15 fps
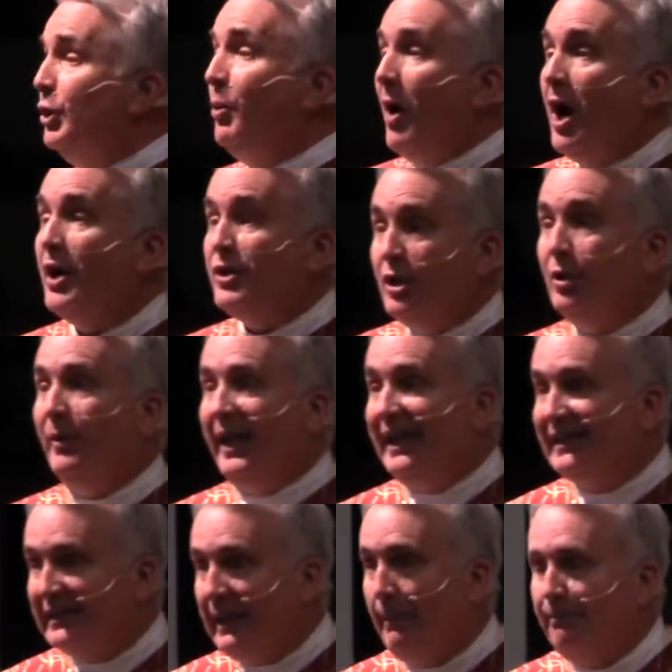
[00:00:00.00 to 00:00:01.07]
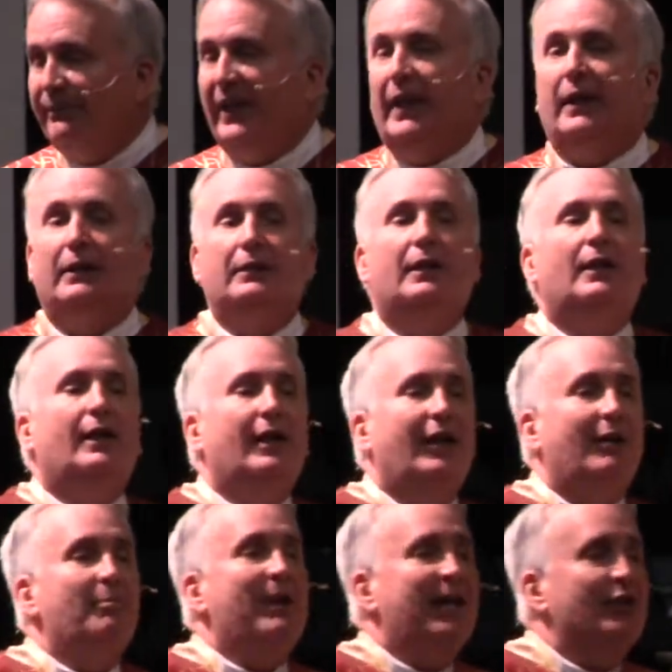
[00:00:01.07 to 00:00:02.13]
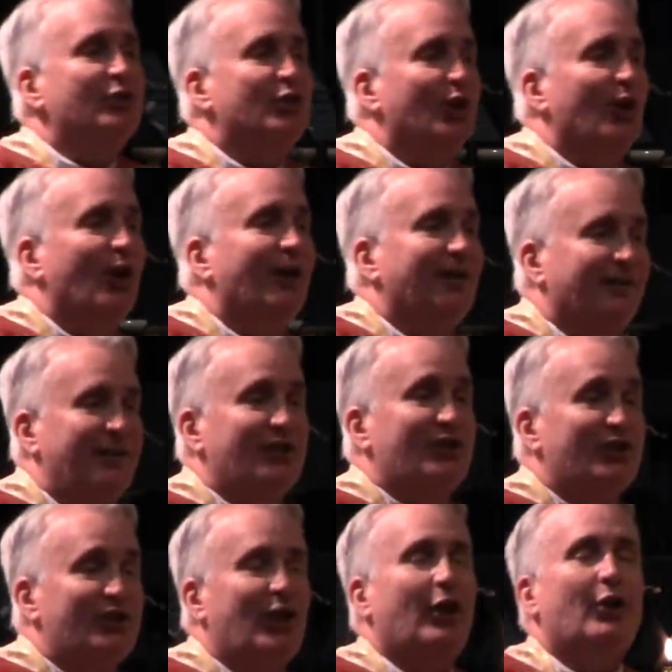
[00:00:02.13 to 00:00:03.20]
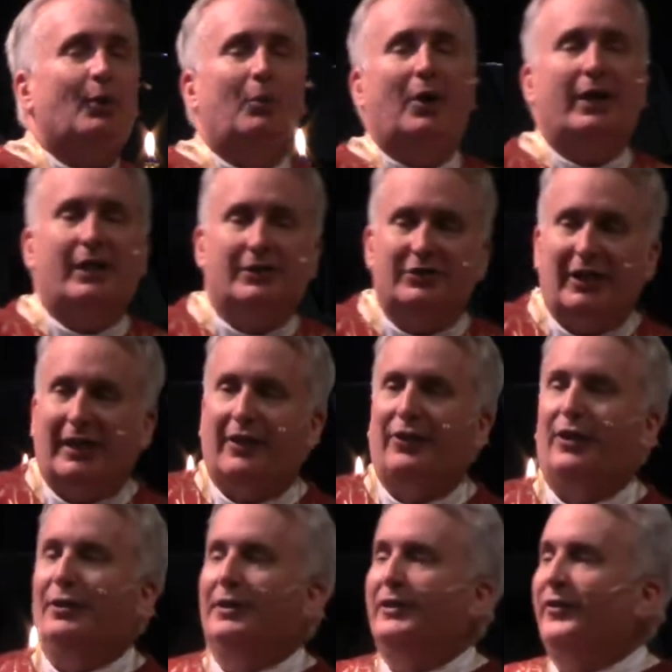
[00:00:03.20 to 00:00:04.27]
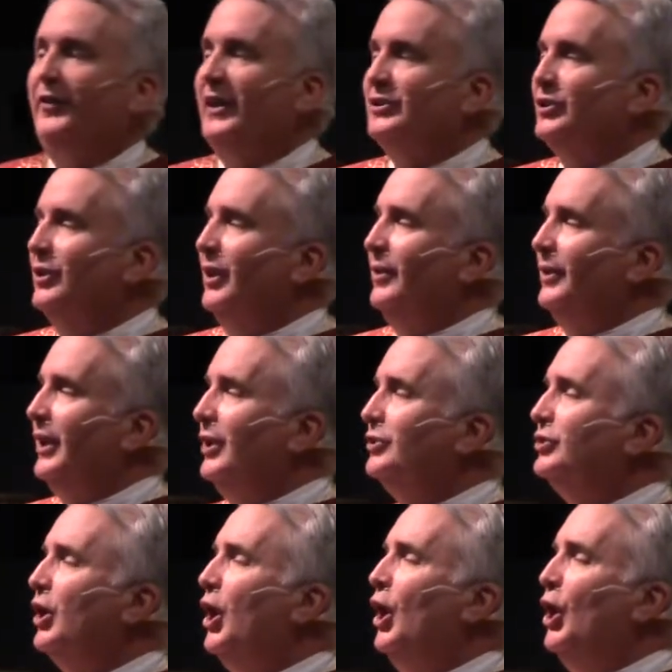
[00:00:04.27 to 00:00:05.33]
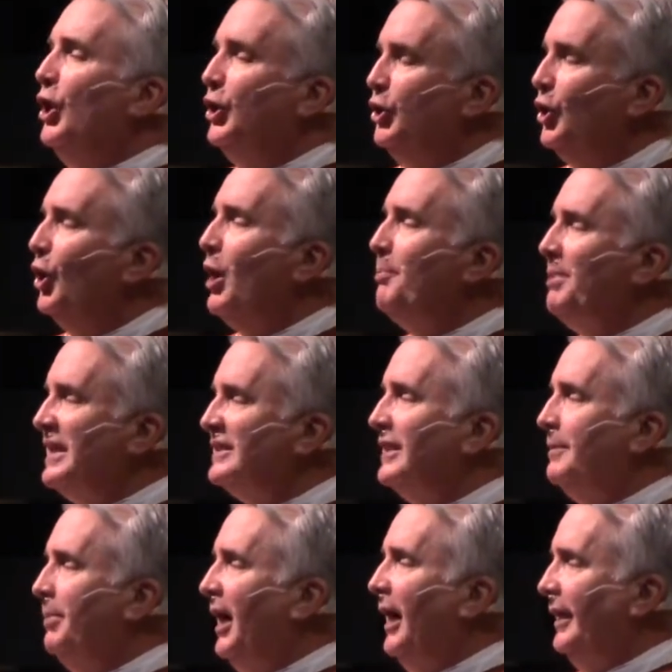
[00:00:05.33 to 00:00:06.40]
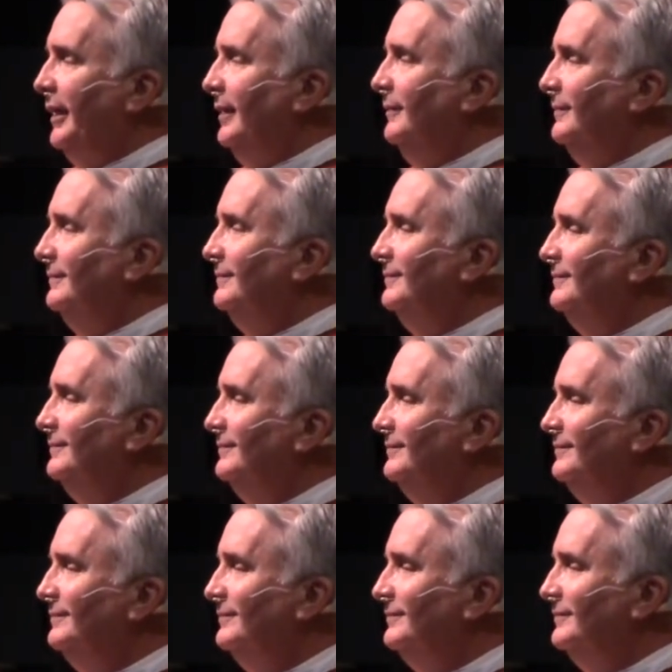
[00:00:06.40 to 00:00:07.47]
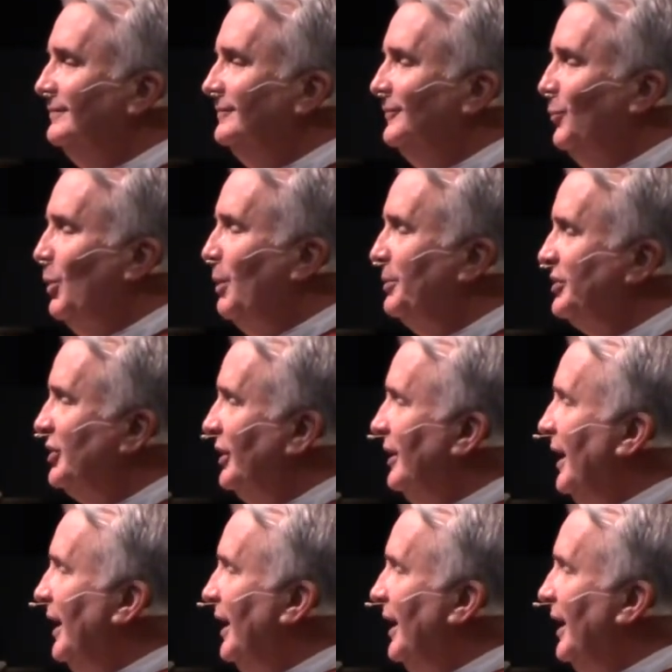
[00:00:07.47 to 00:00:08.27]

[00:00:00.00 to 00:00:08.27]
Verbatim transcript: you are doing something, it means you're, this is the other word in Second Thessalonians, you're a busybody. What was the